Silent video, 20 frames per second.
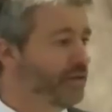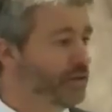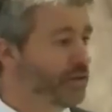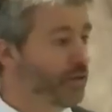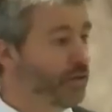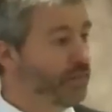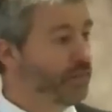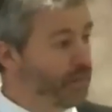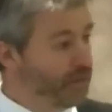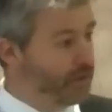
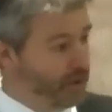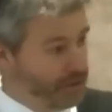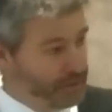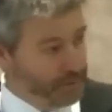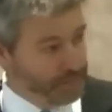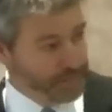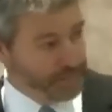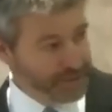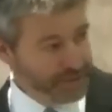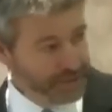So
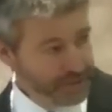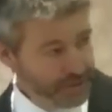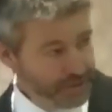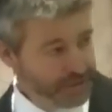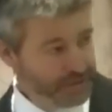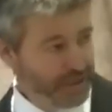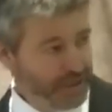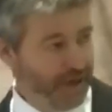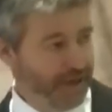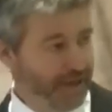on the
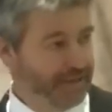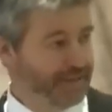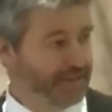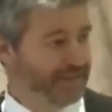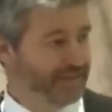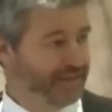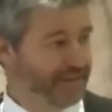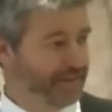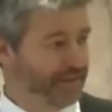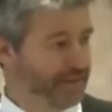preacher's side,
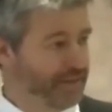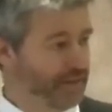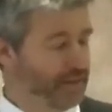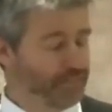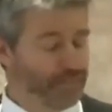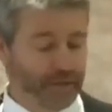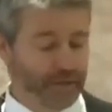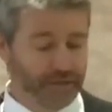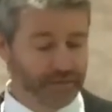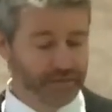
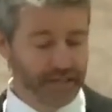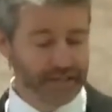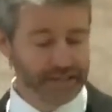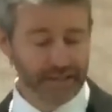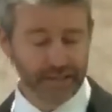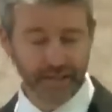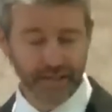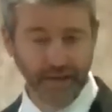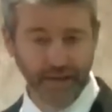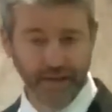Paul
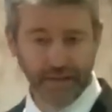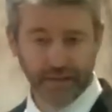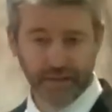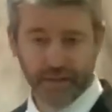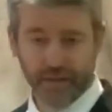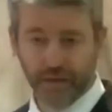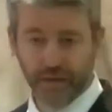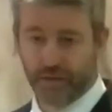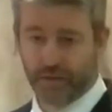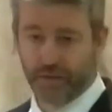
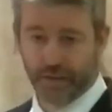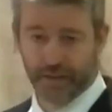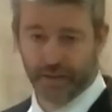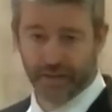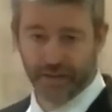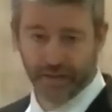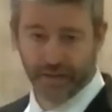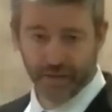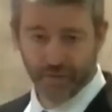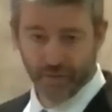recognized, hold it,
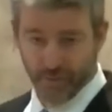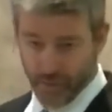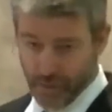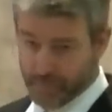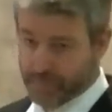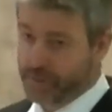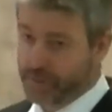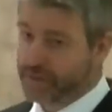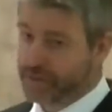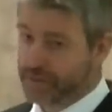when
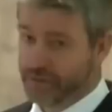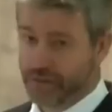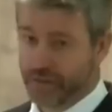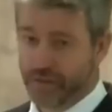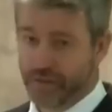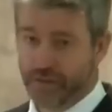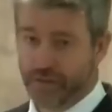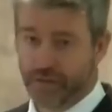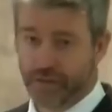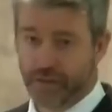we preached
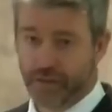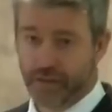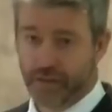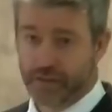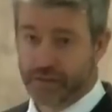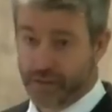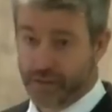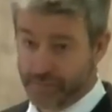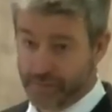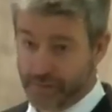to you,
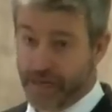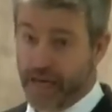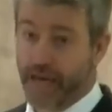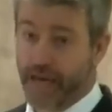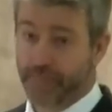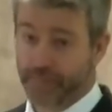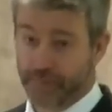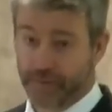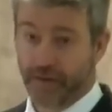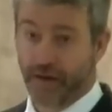something
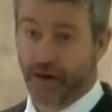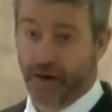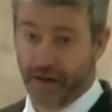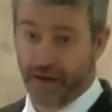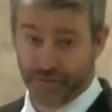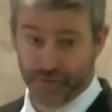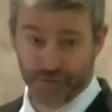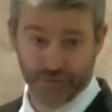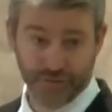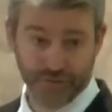happened to
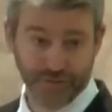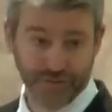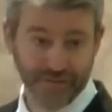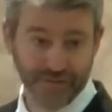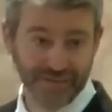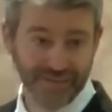us.